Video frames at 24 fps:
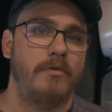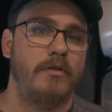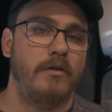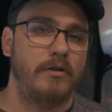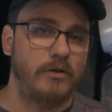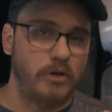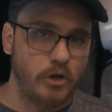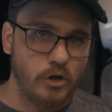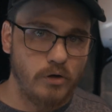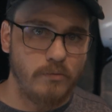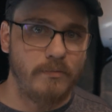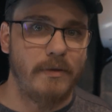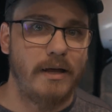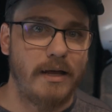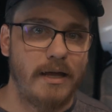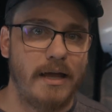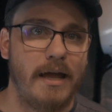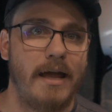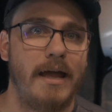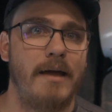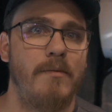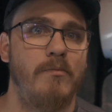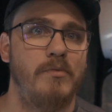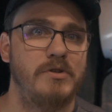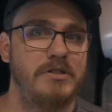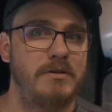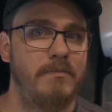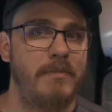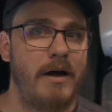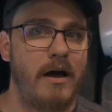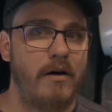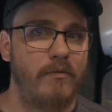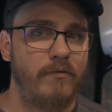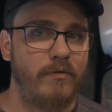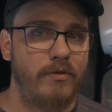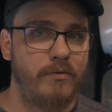The loom that came was
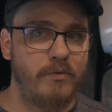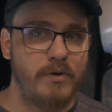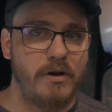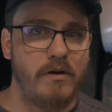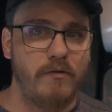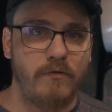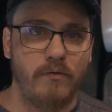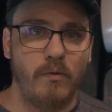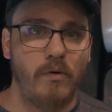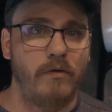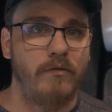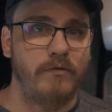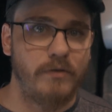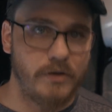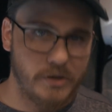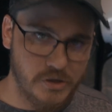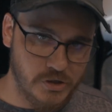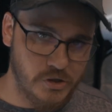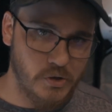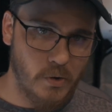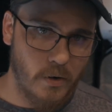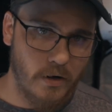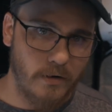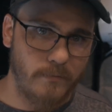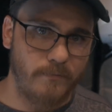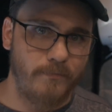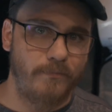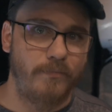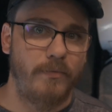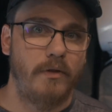about 3 or 4 feet short.